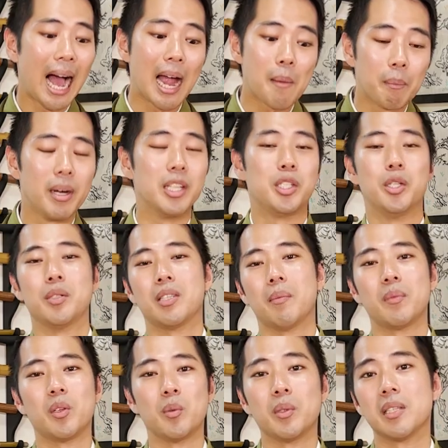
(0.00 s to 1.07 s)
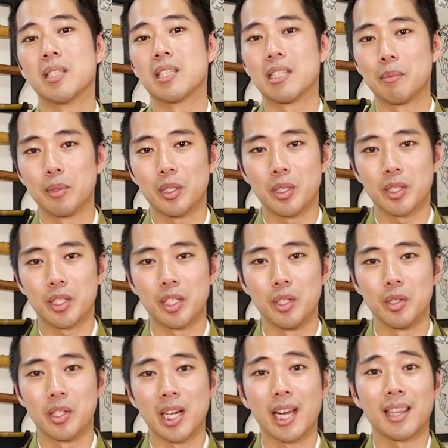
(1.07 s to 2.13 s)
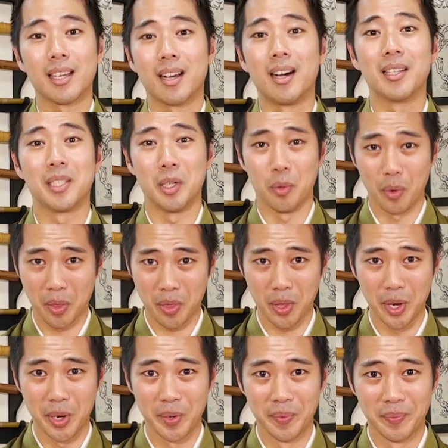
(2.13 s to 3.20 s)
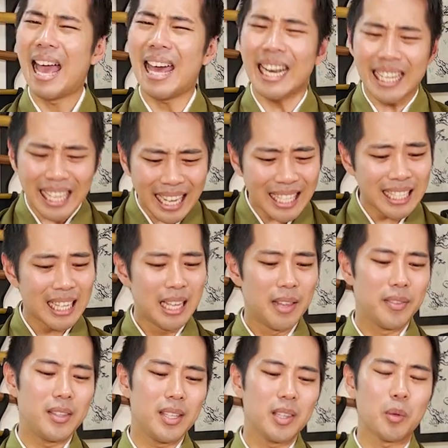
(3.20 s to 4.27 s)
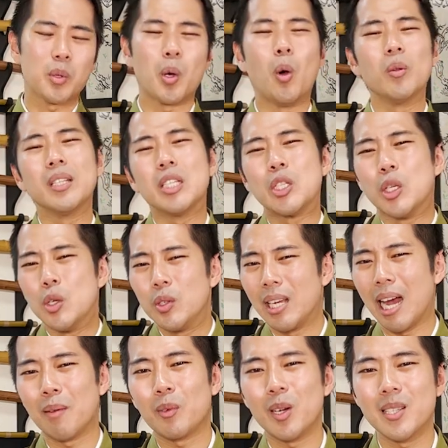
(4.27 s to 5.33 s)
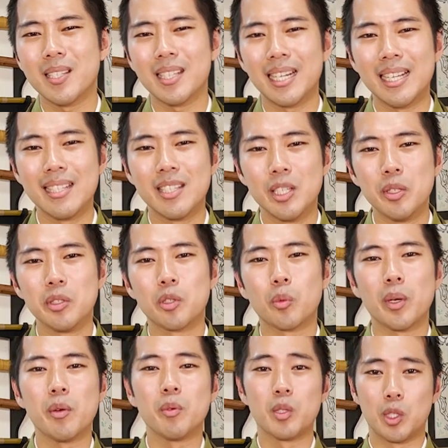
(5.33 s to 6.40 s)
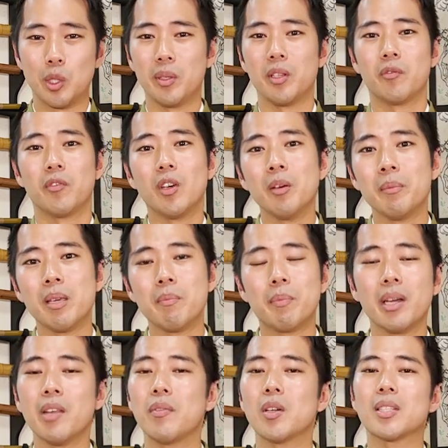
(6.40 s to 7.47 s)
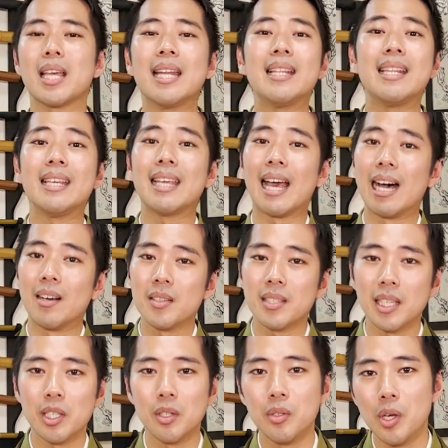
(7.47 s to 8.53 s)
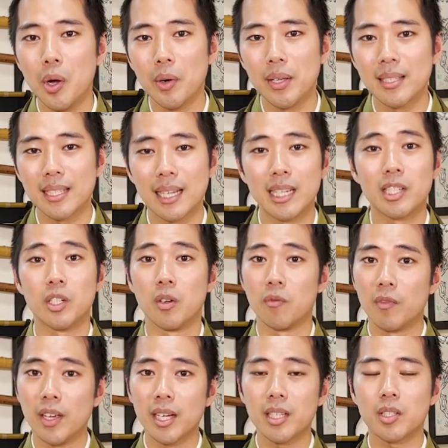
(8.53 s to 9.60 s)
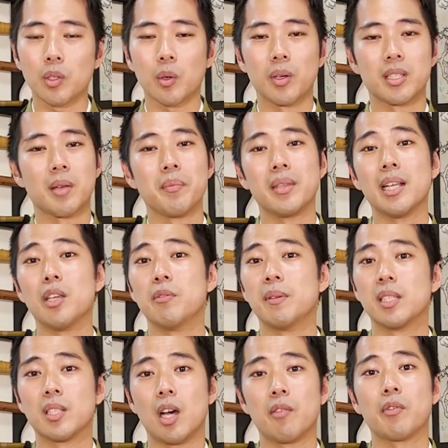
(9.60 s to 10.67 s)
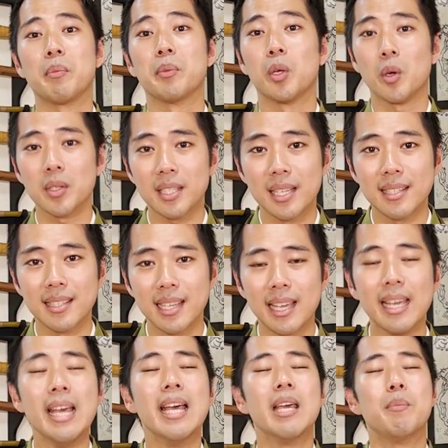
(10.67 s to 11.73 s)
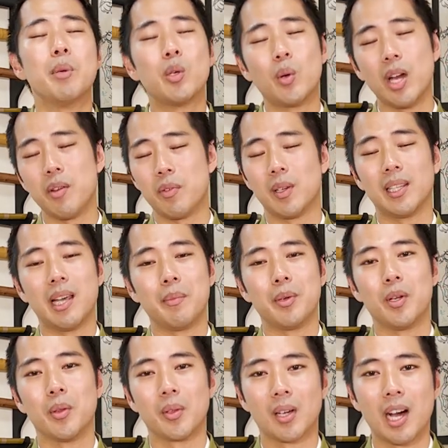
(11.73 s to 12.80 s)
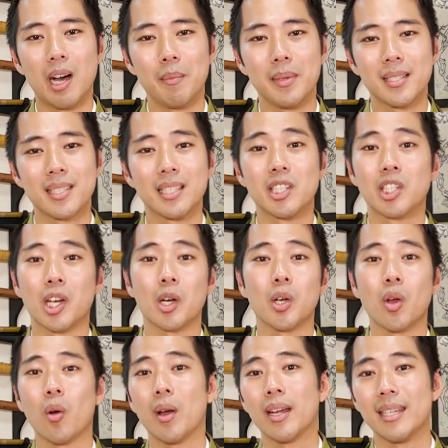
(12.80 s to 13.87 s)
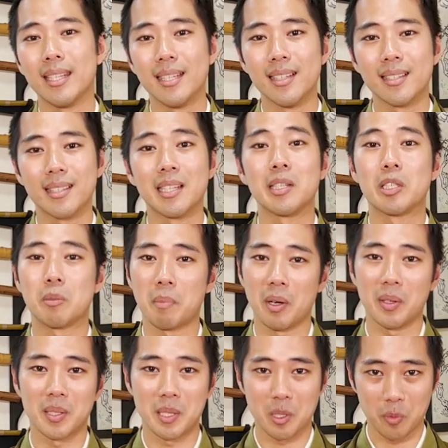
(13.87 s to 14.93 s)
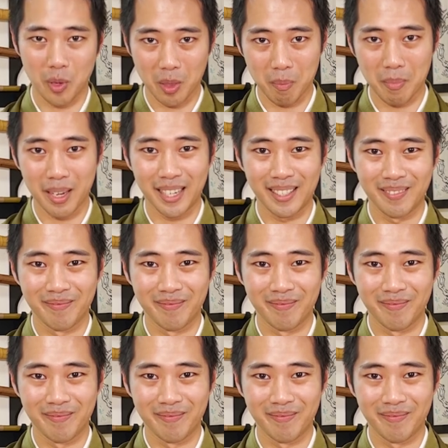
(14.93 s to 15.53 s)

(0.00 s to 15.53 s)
I might do something really similar to check the kata with you. And again, the, there were only two cameras that I used when I was doing the filming, but if there's anything else that you notice that I should fix or something that you've been taught from your sensei, it'd be great if you can let me know in the comments and share your ideas and experiences with me.